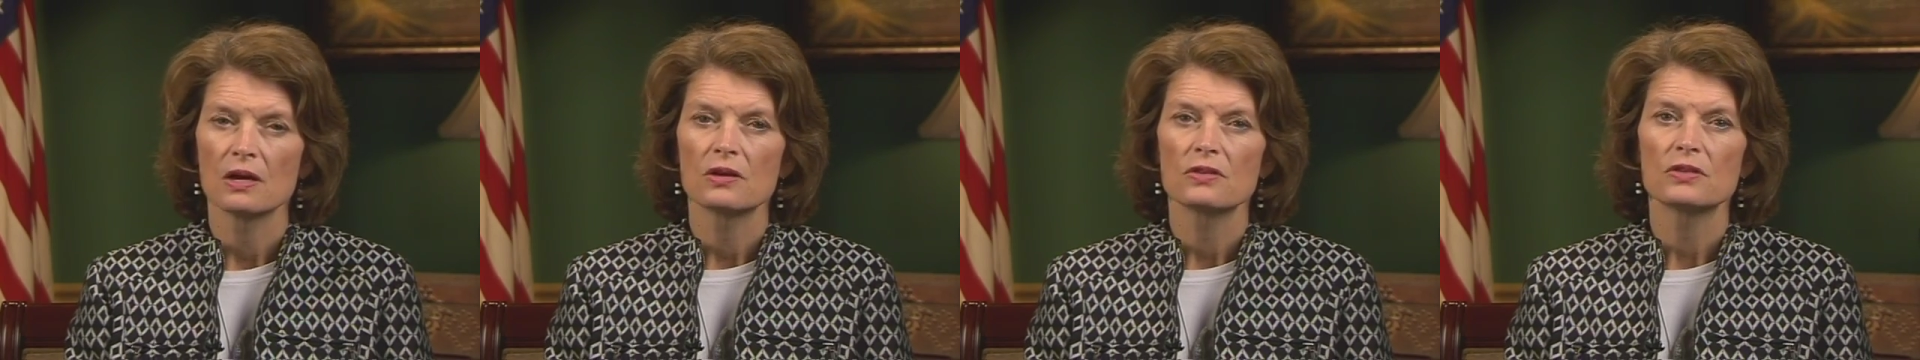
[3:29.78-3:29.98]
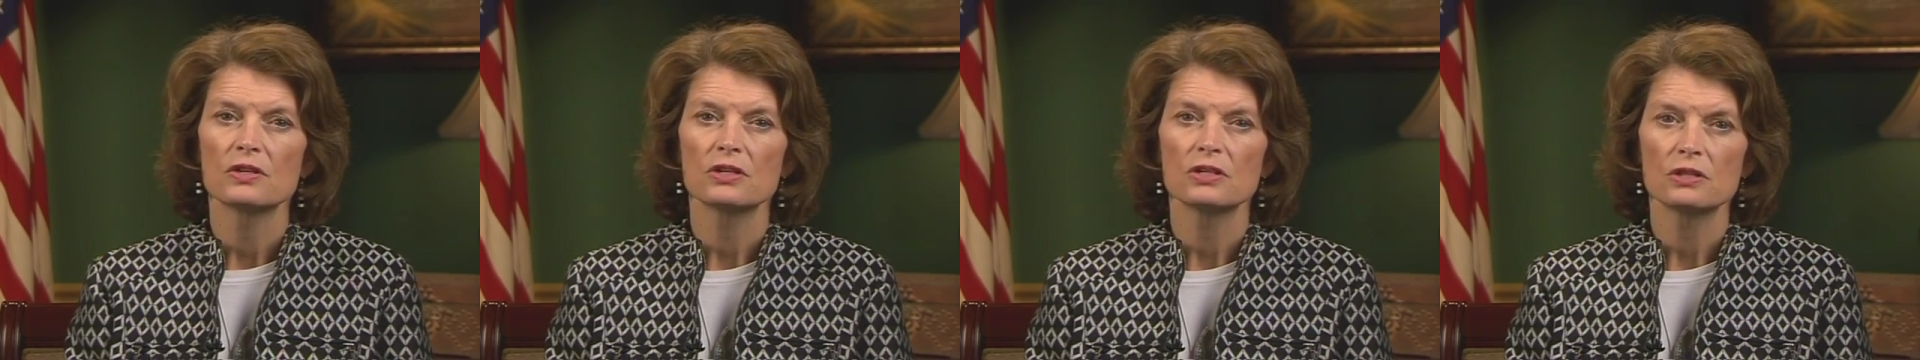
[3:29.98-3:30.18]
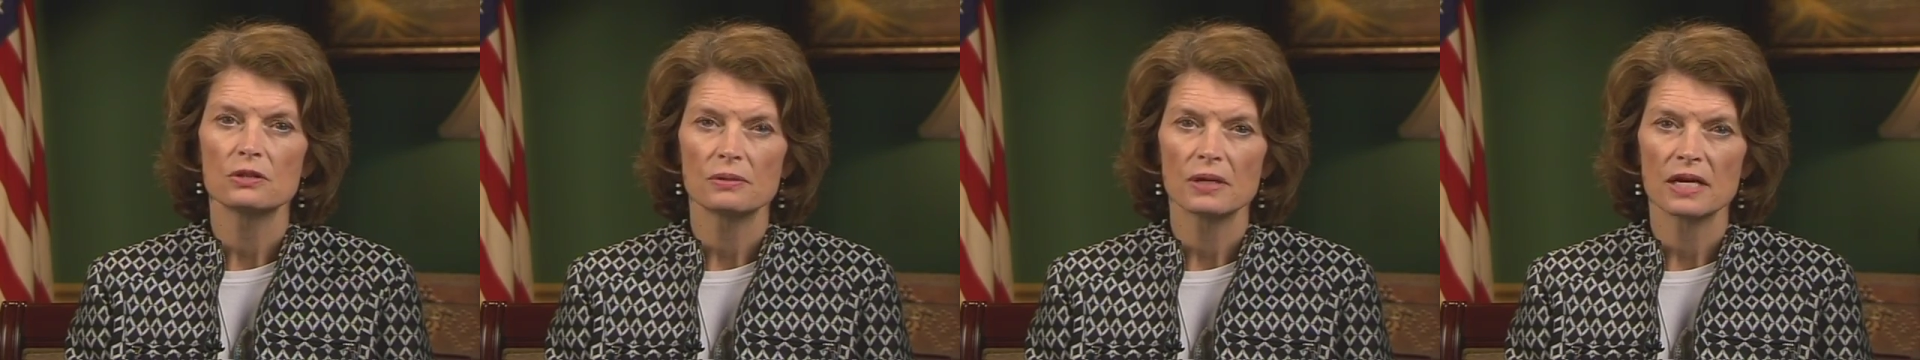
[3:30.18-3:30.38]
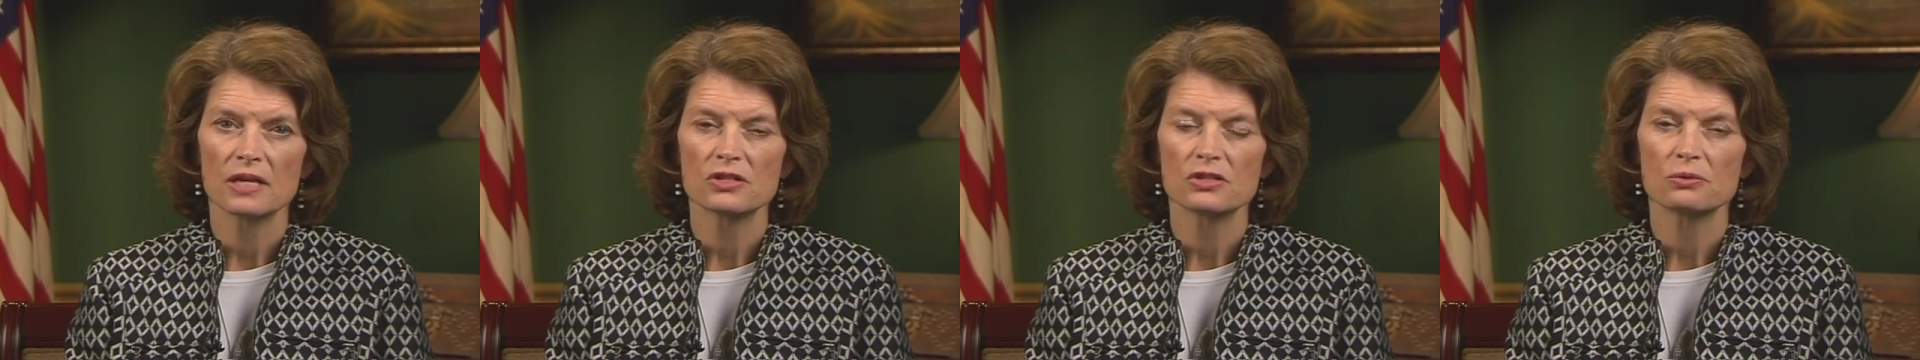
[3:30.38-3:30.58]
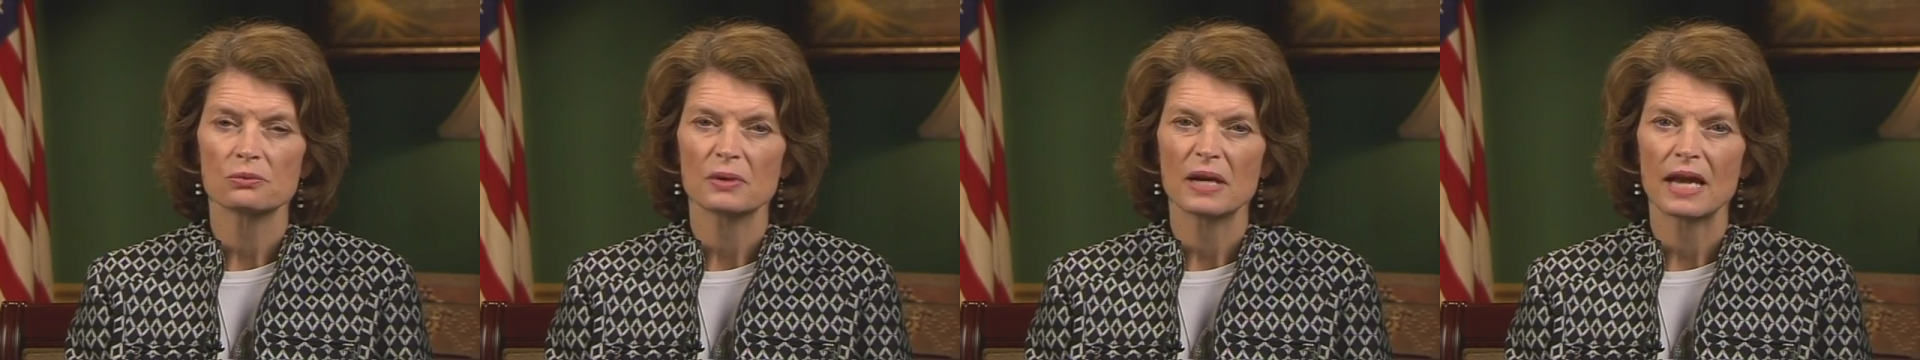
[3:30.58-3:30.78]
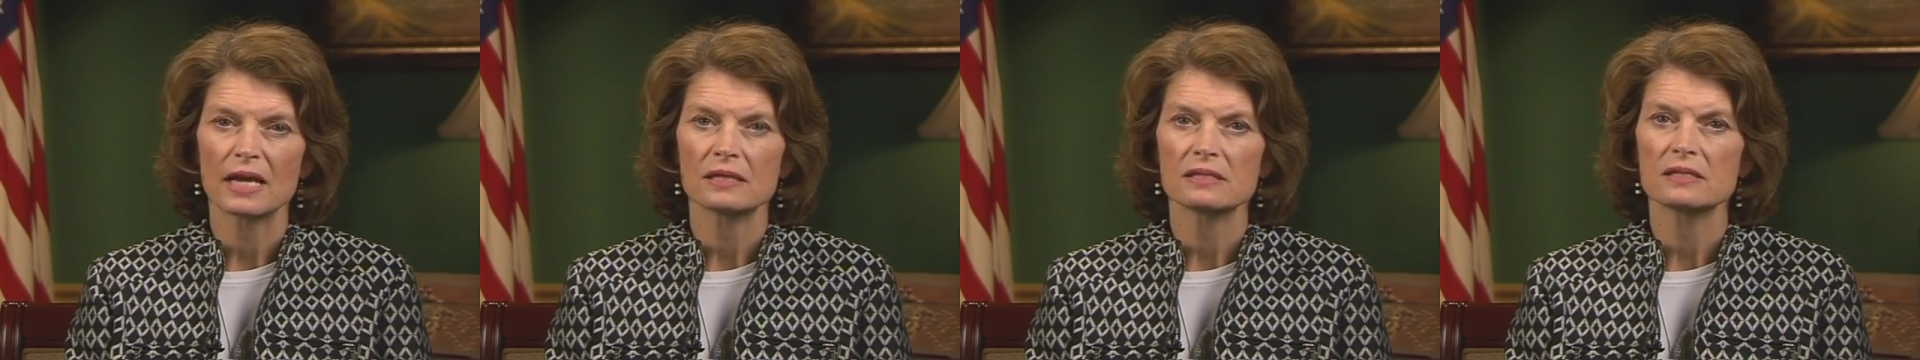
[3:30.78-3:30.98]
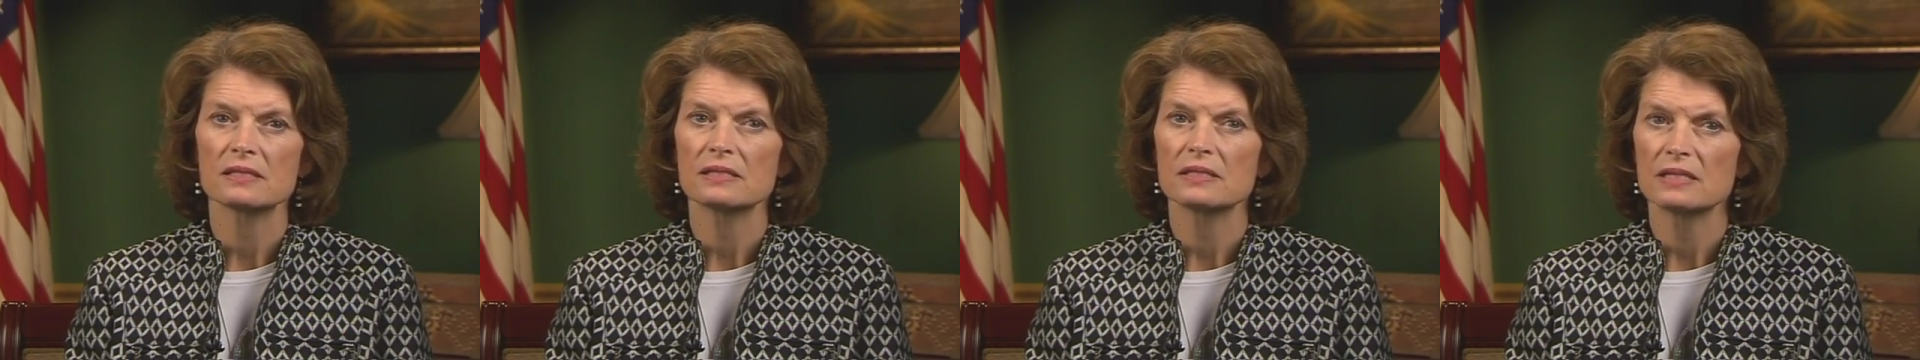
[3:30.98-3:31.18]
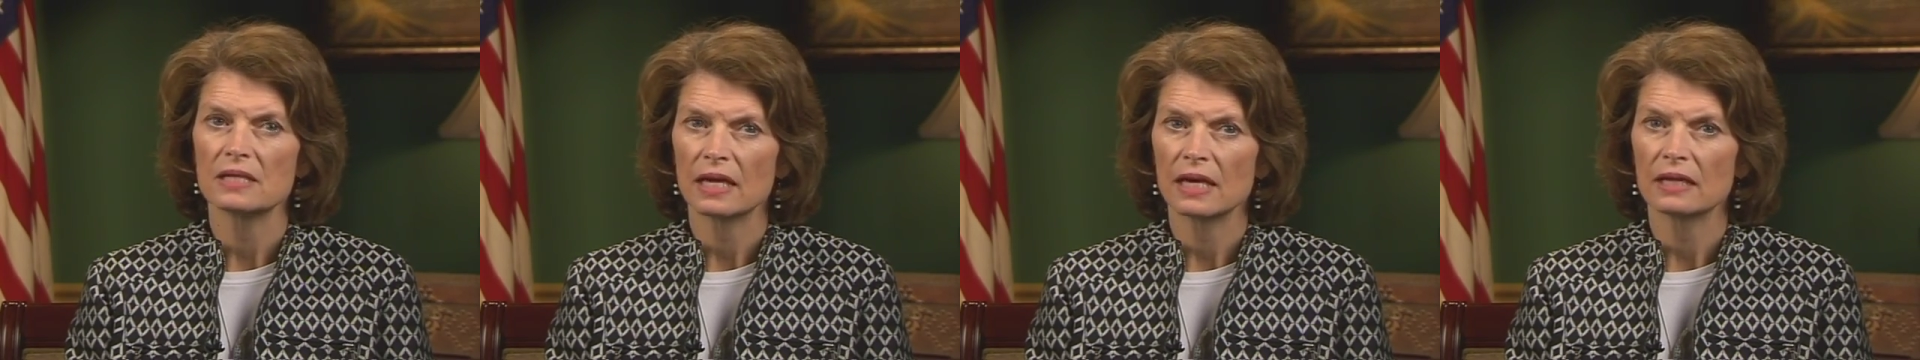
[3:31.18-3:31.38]
The U.S. ranks
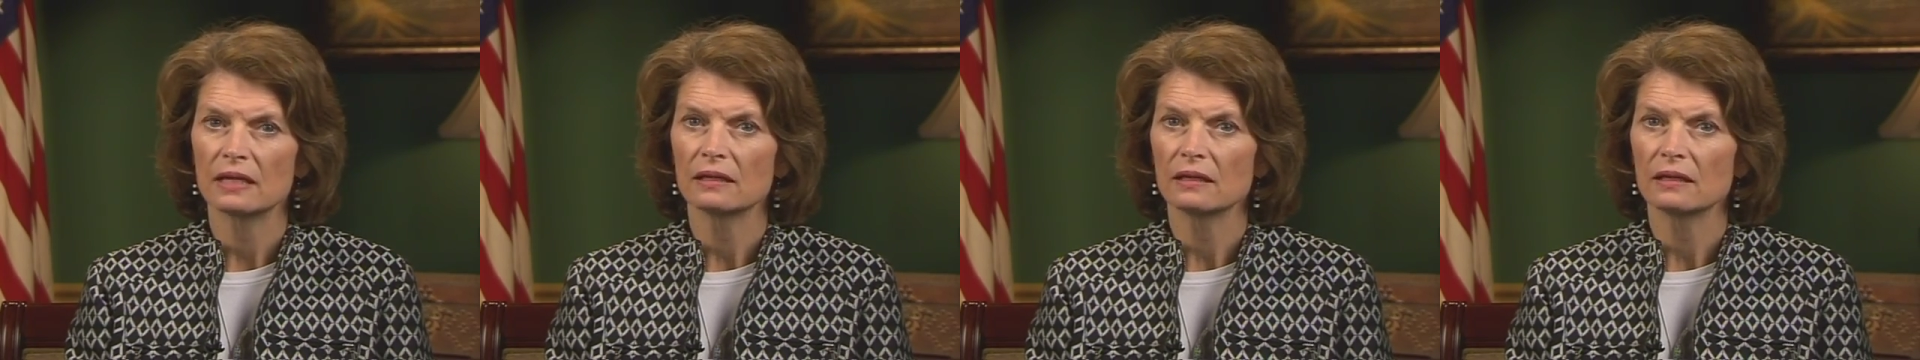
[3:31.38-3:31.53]
dead